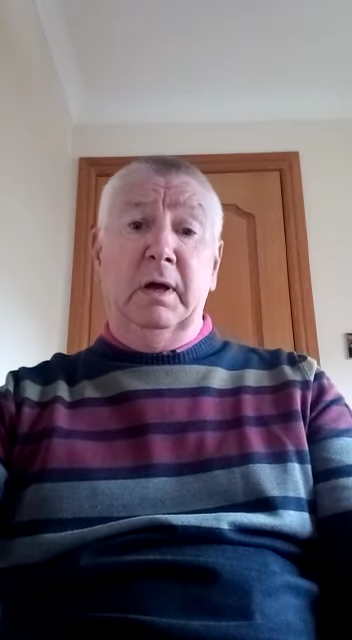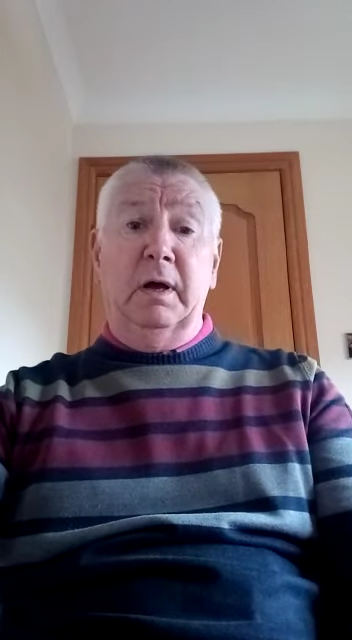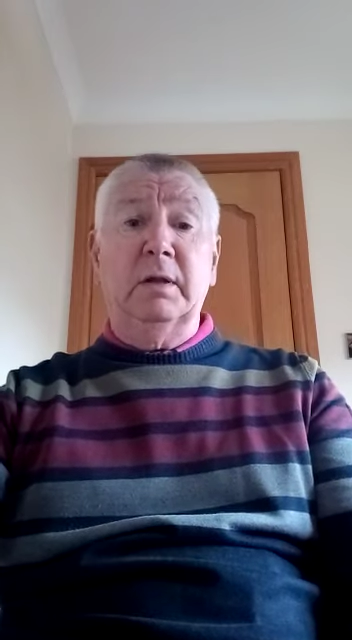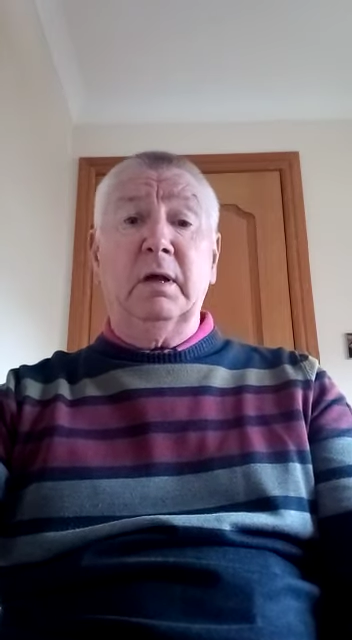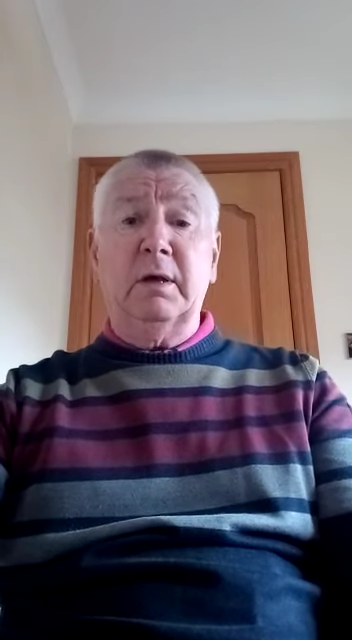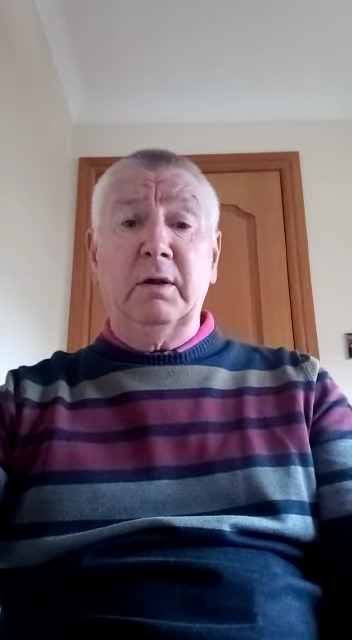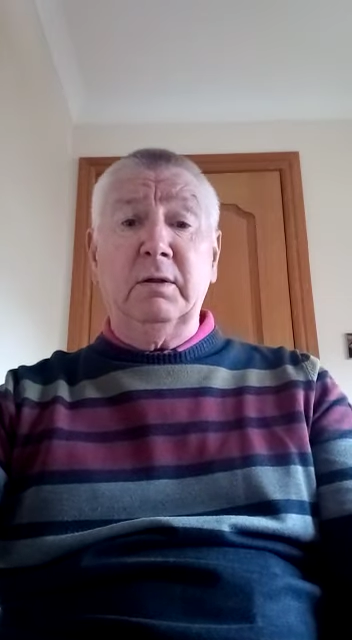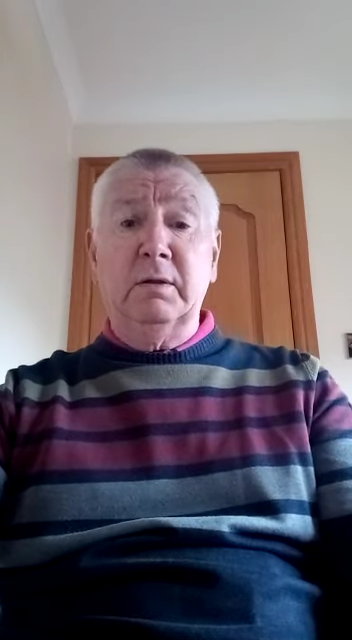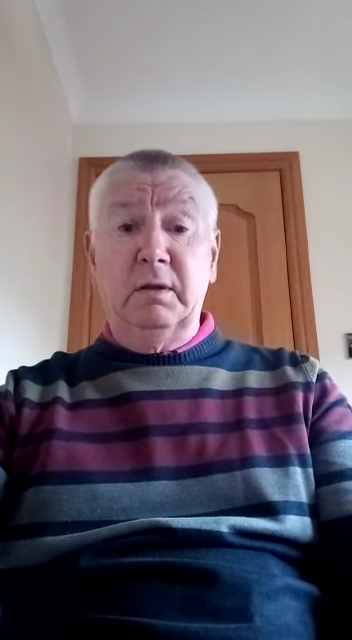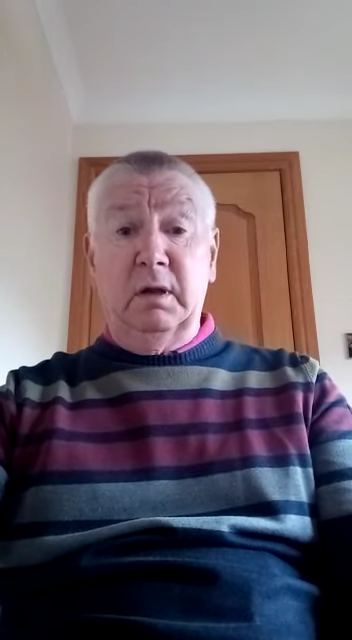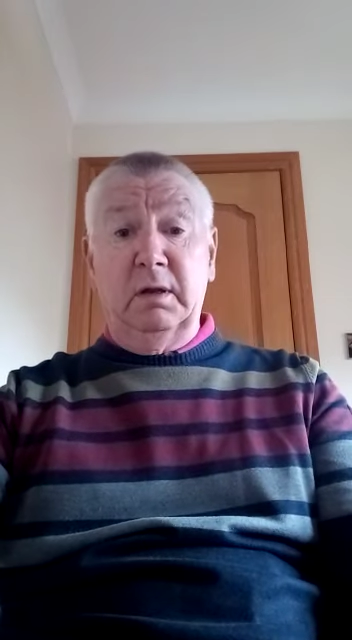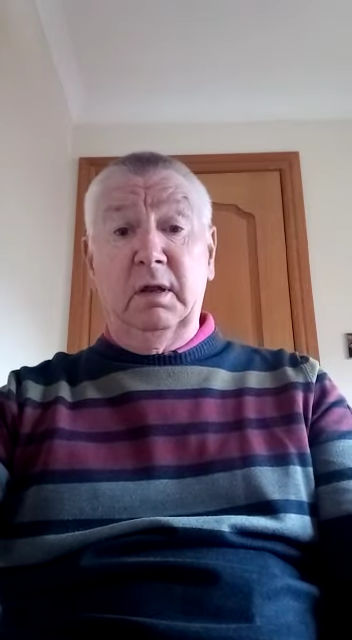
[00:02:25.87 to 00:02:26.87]
and the grun
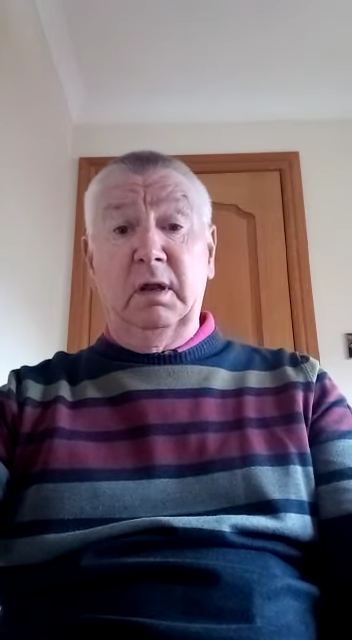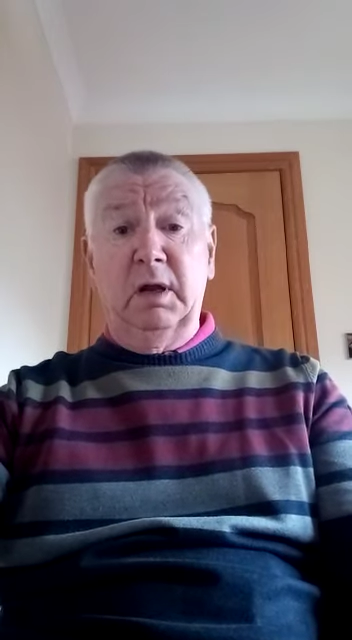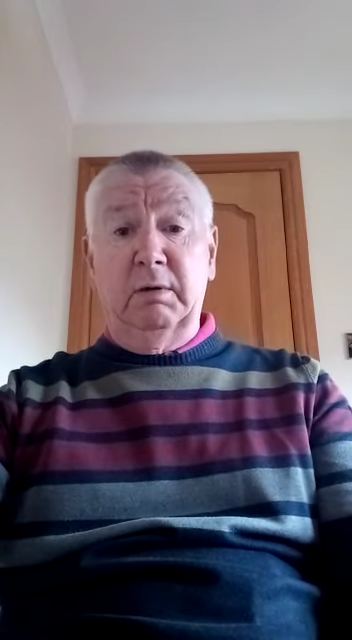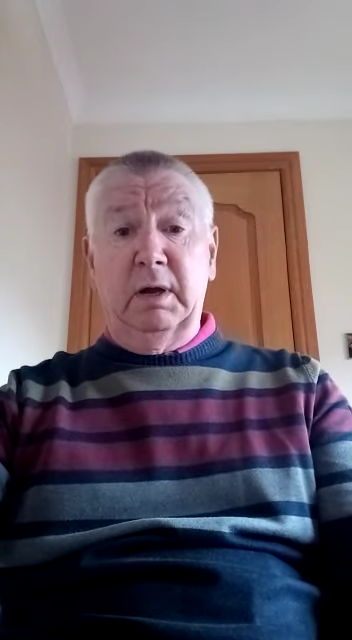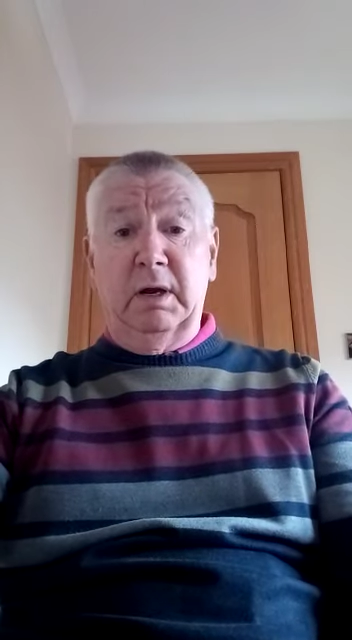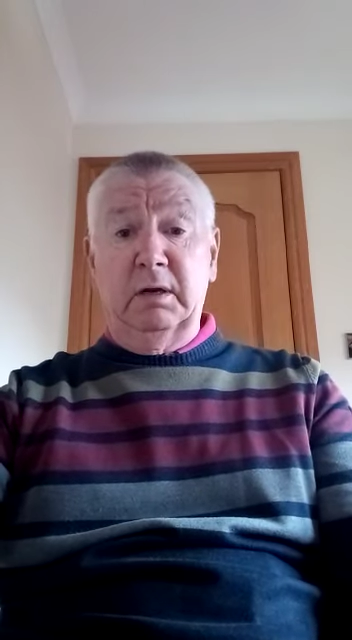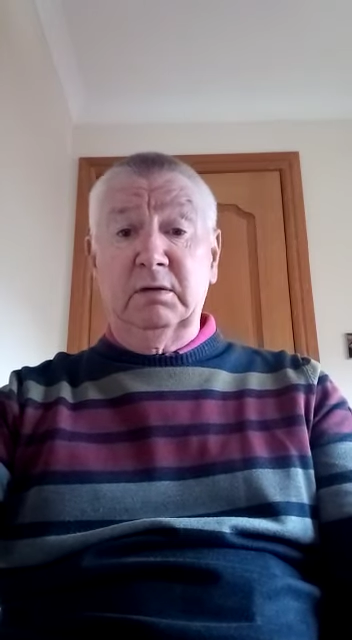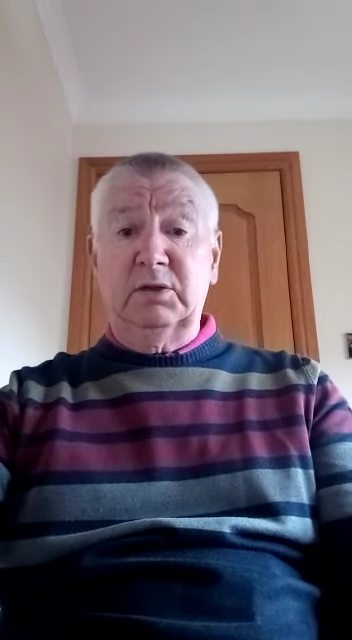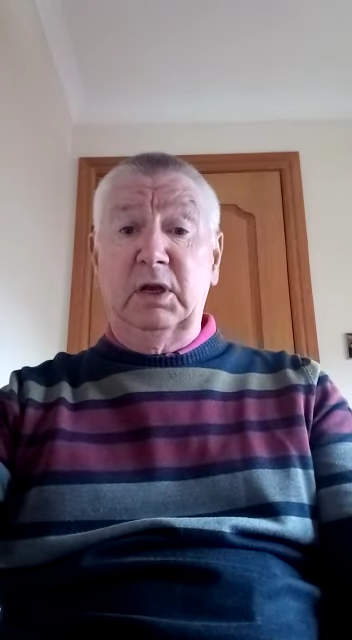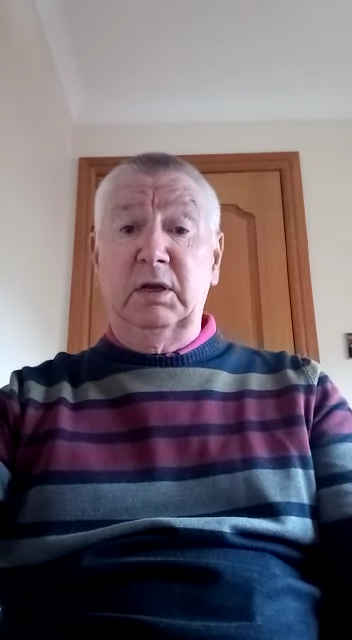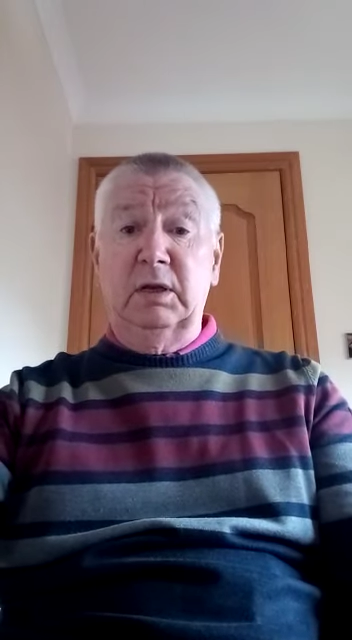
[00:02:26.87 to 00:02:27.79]
turned to glower, saying